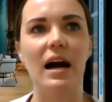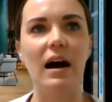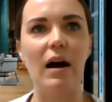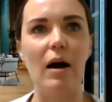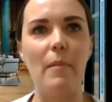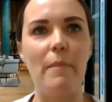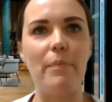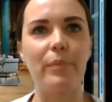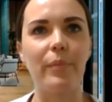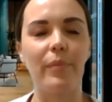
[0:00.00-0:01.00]

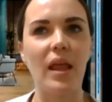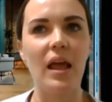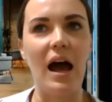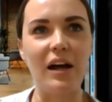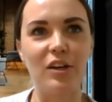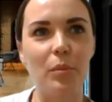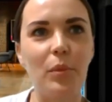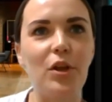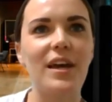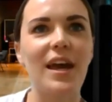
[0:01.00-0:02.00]
And
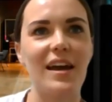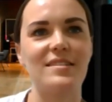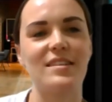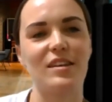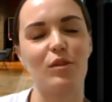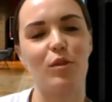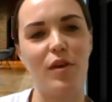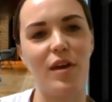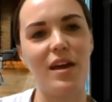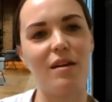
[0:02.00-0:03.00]
communicating
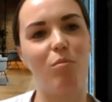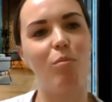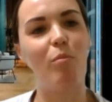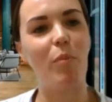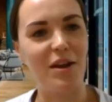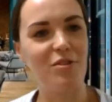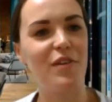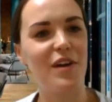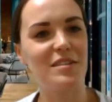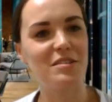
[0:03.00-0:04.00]
the
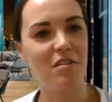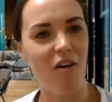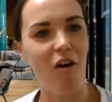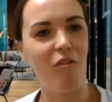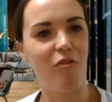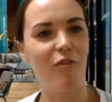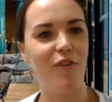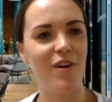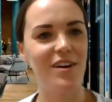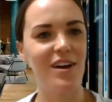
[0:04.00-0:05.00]
benefits of
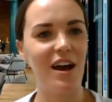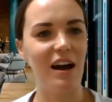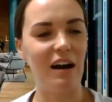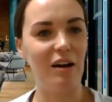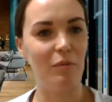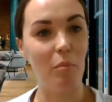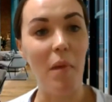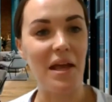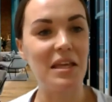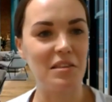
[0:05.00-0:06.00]

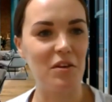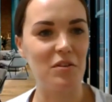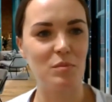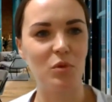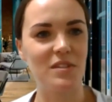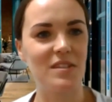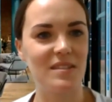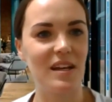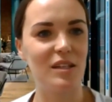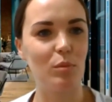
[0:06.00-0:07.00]
making those more
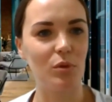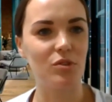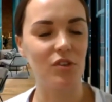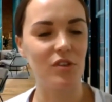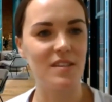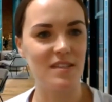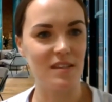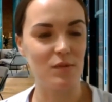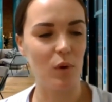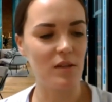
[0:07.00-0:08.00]
sustainable choices
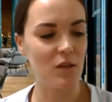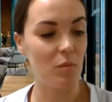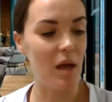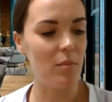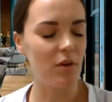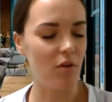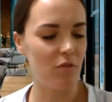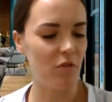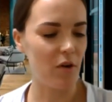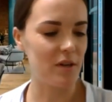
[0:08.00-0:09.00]
as well. So maybe not
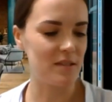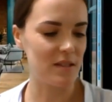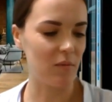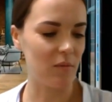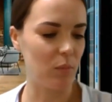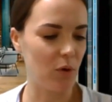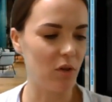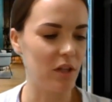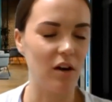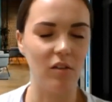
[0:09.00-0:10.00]
focusing
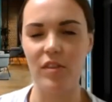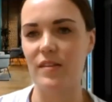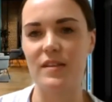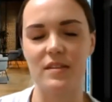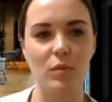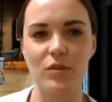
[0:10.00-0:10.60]
purely on this is the